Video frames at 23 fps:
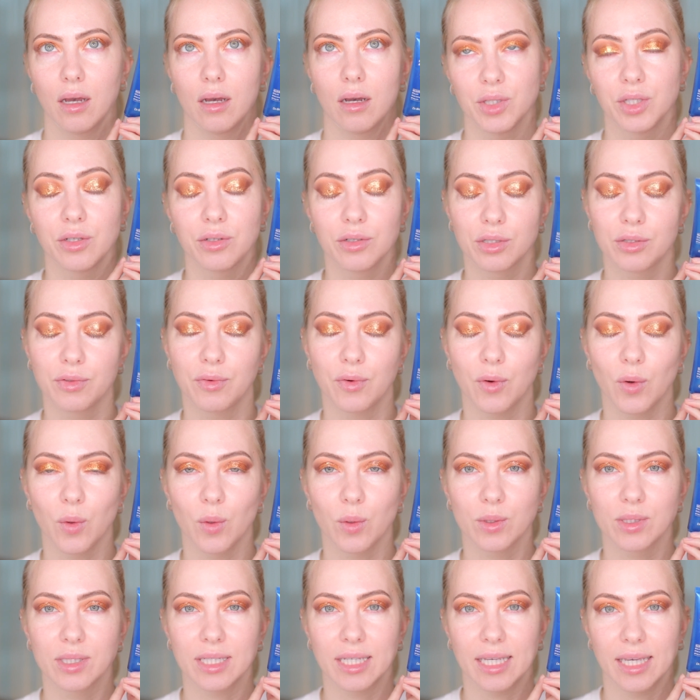useful
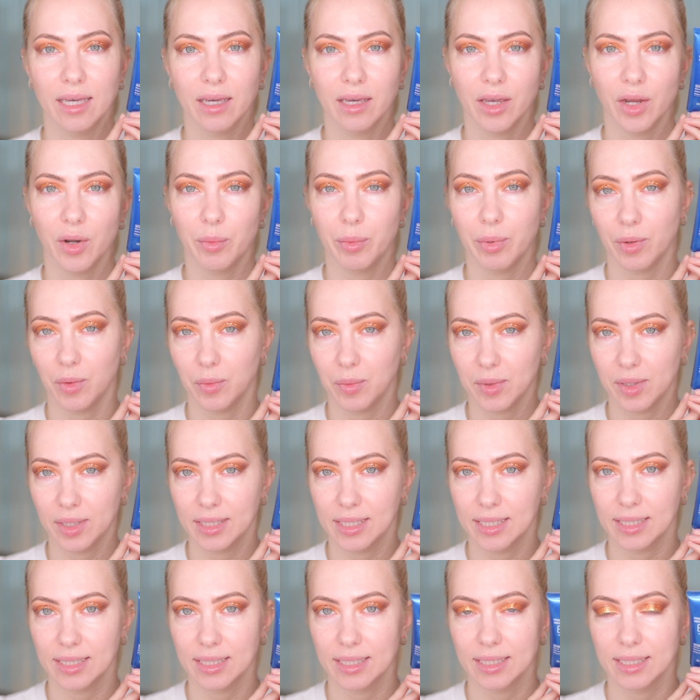skincare
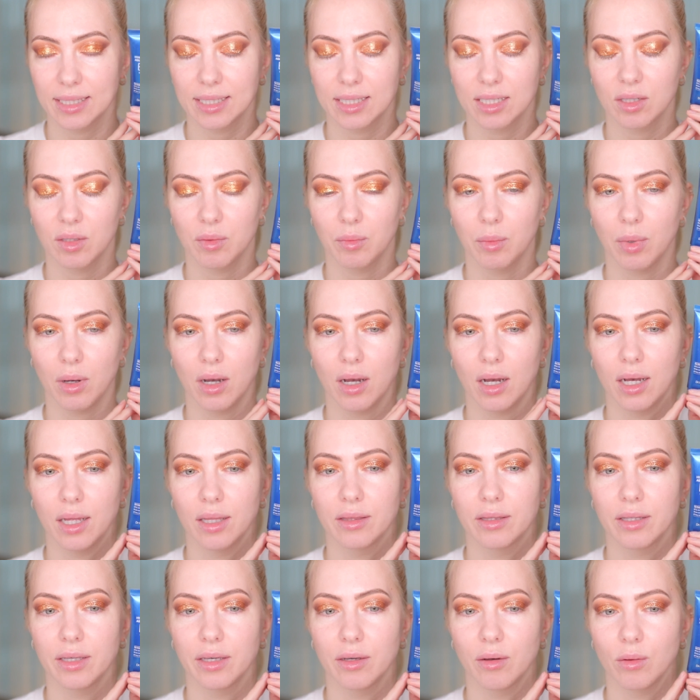properties, but
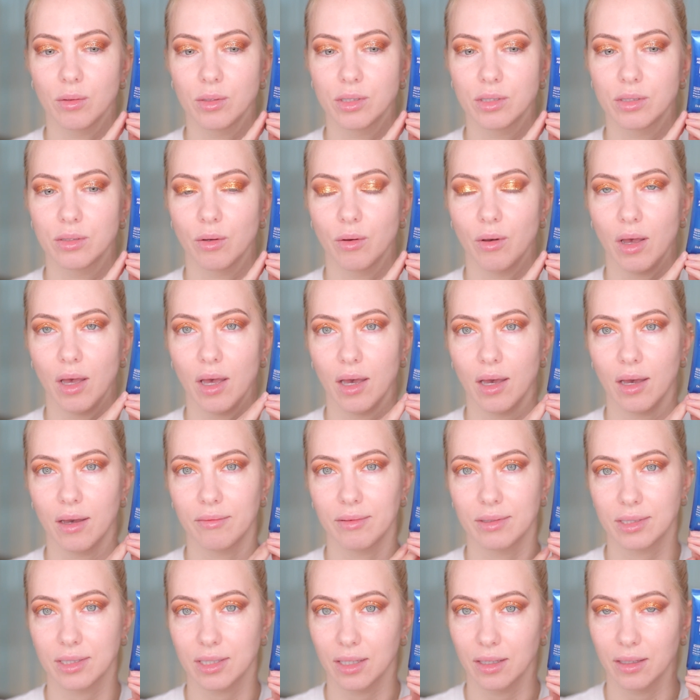they also have a
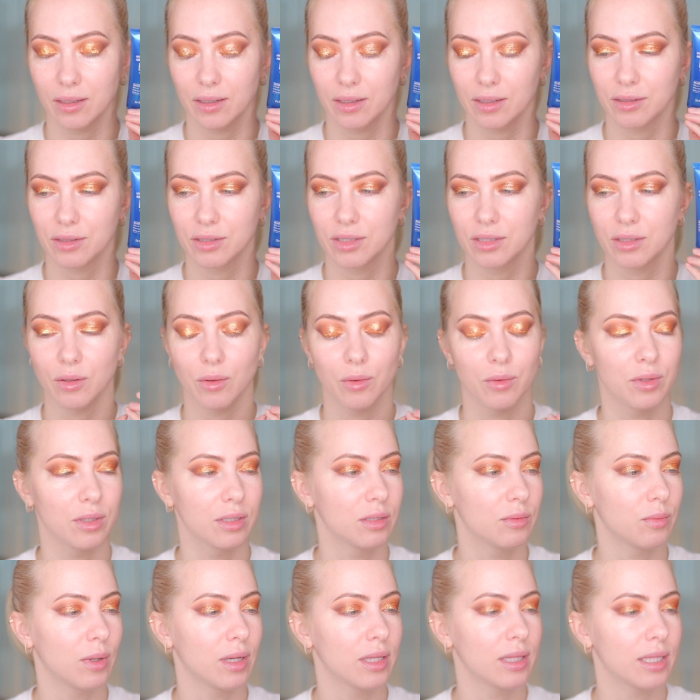skincare. So this
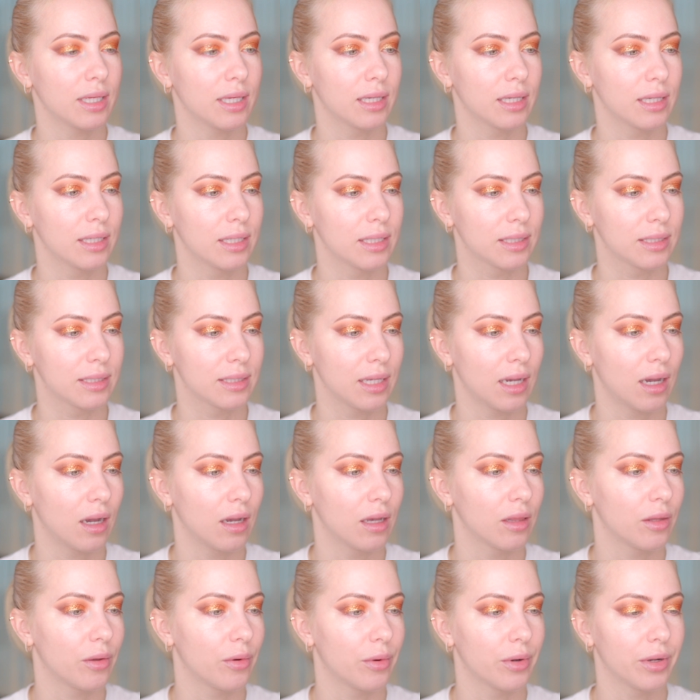one is
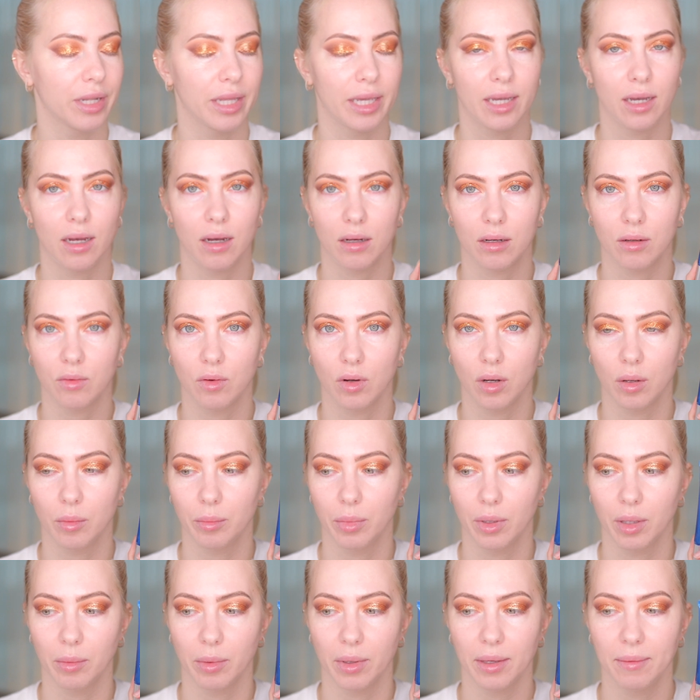Hyaluronic Aqua
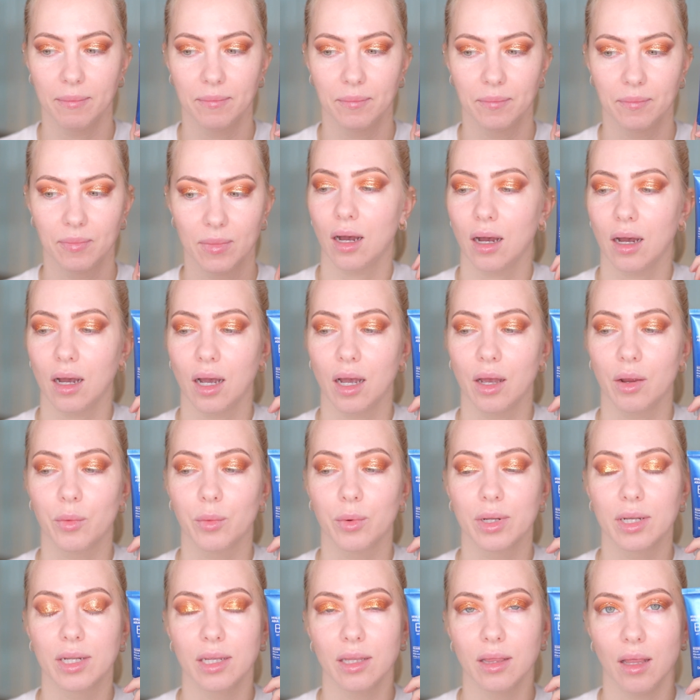BB. I
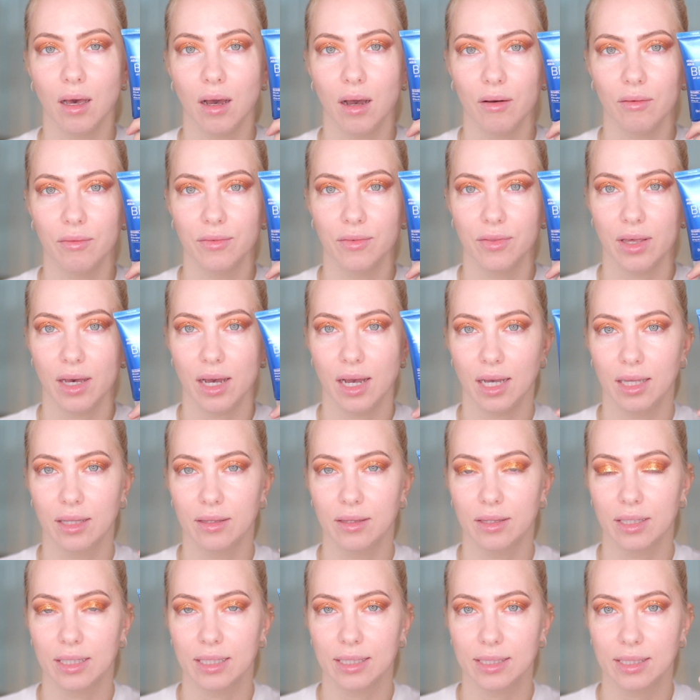really love that
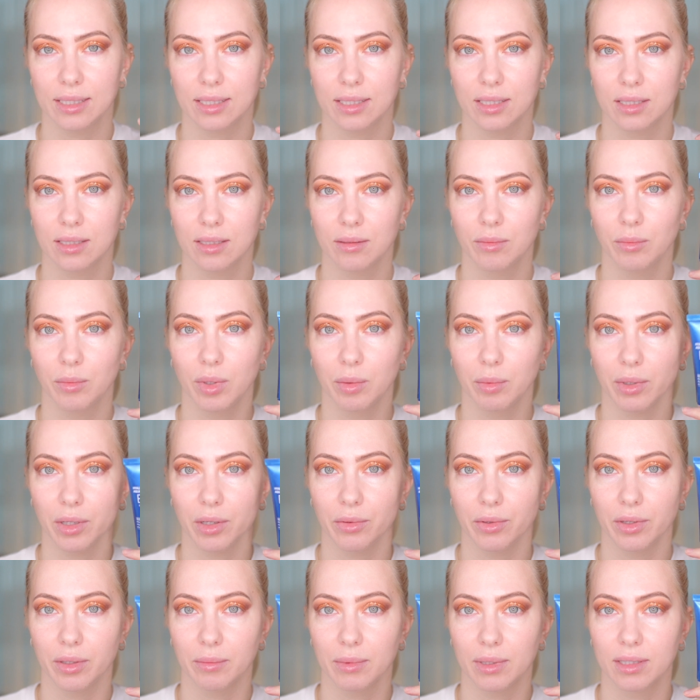this BB
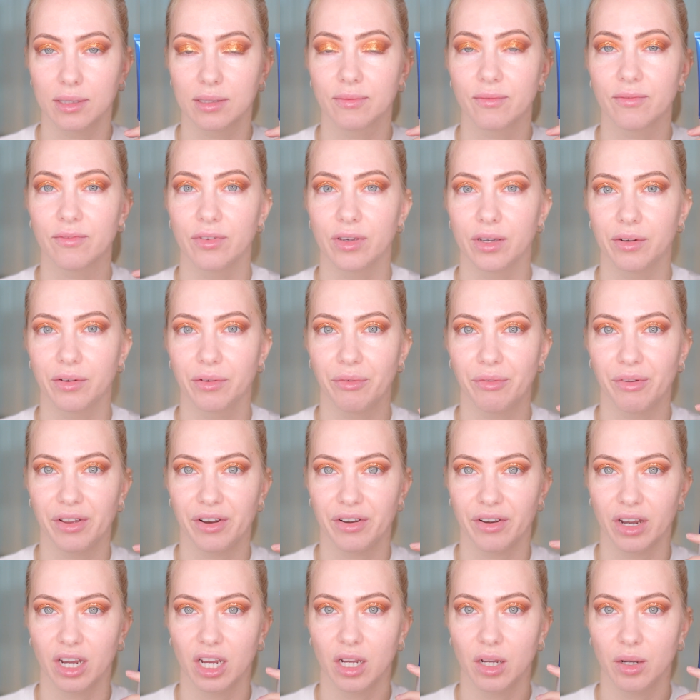cream is very,
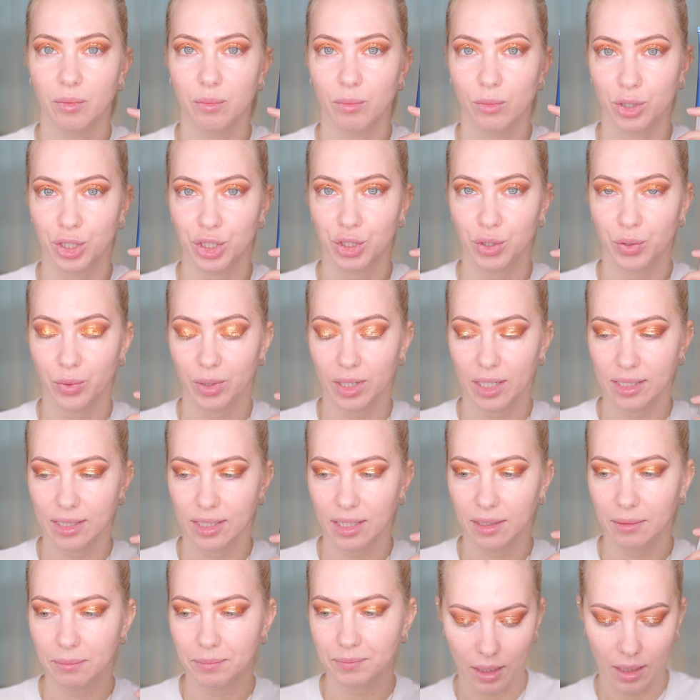very
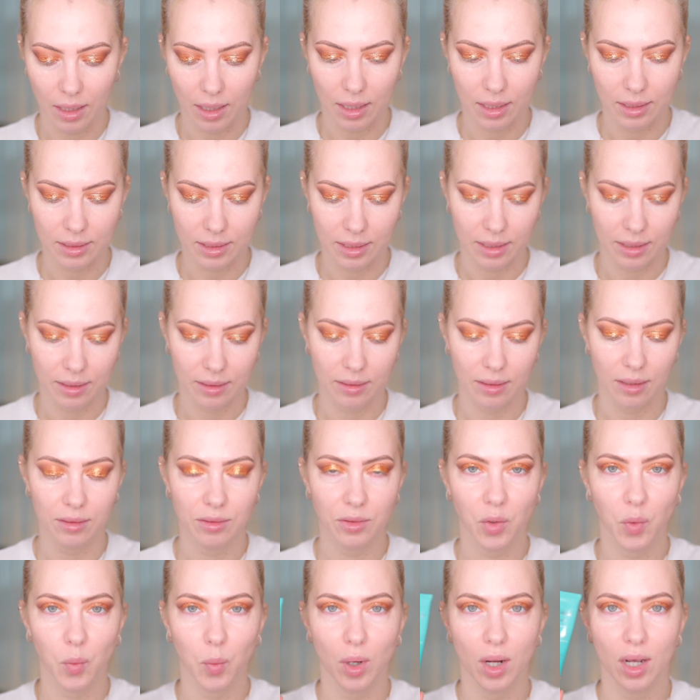moisturizing. And
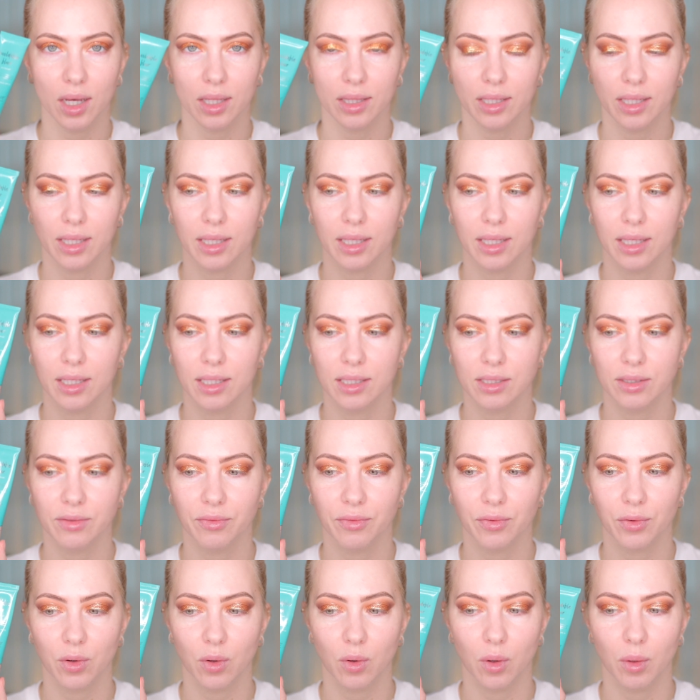another one is
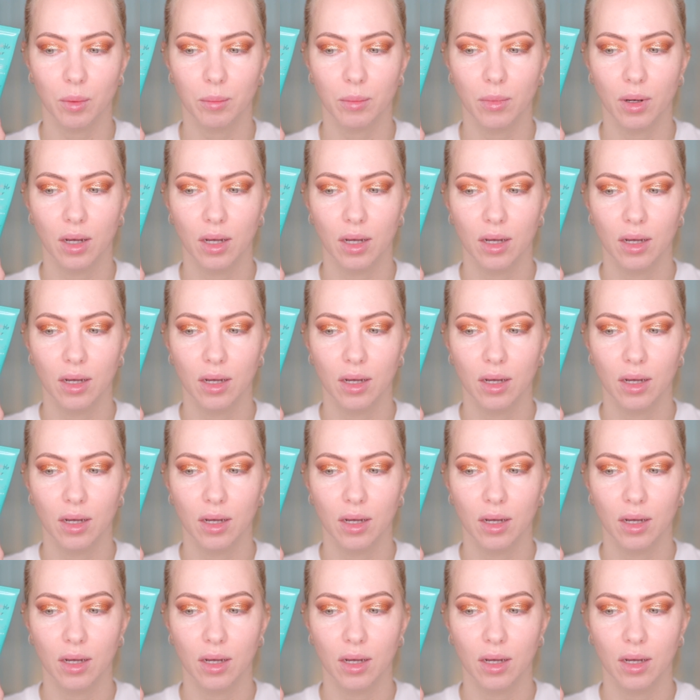from